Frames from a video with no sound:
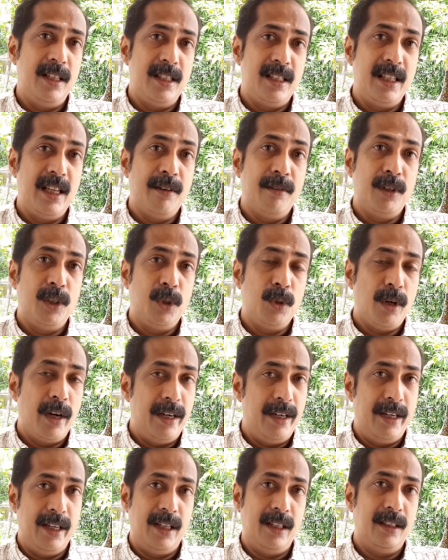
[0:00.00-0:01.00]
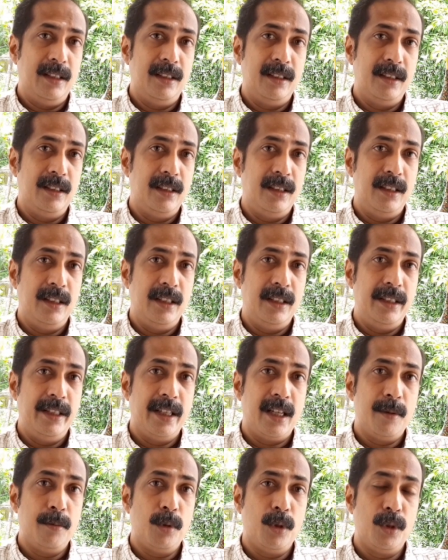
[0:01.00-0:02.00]
is given to Idea,
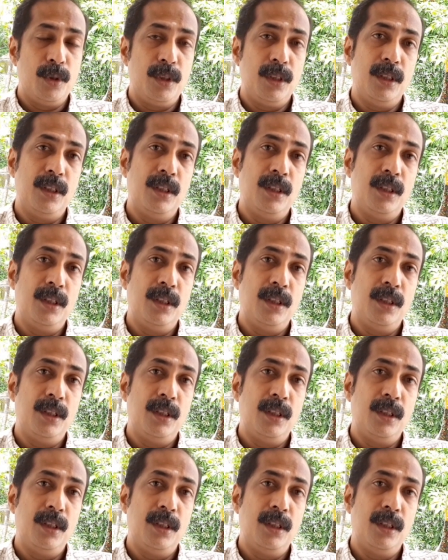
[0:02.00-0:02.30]
near about